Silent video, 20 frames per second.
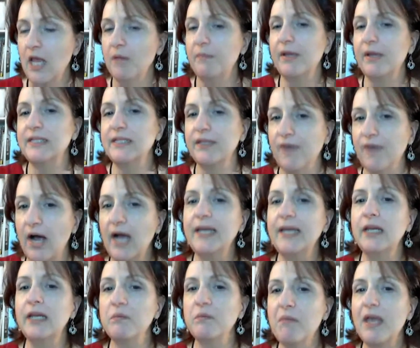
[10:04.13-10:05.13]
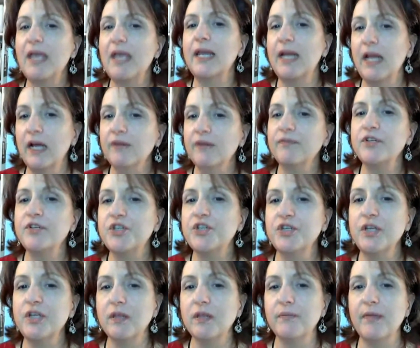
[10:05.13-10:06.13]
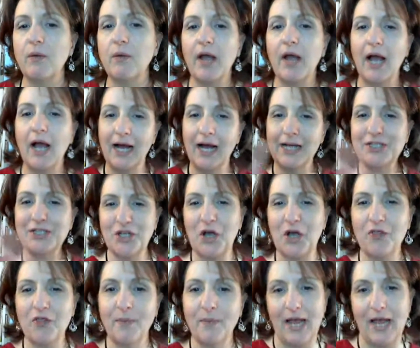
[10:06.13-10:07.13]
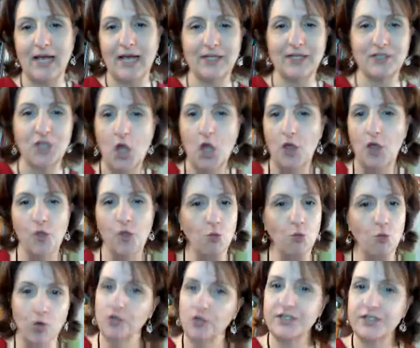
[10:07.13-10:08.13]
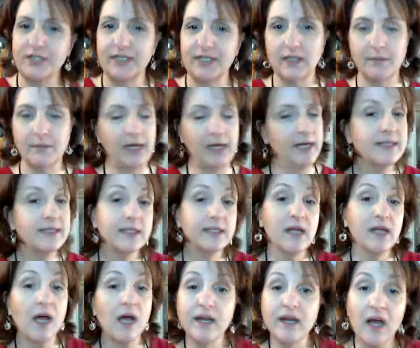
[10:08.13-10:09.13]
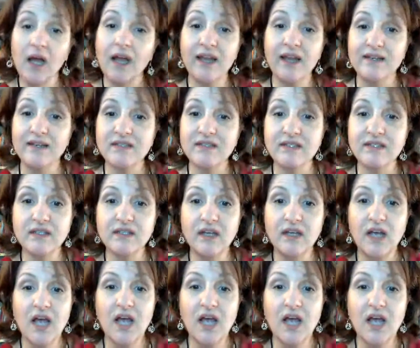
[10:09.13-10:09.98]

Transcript: Because if I didn't make an effort to see them that way, I saw them as the world sees them. And it's not nice.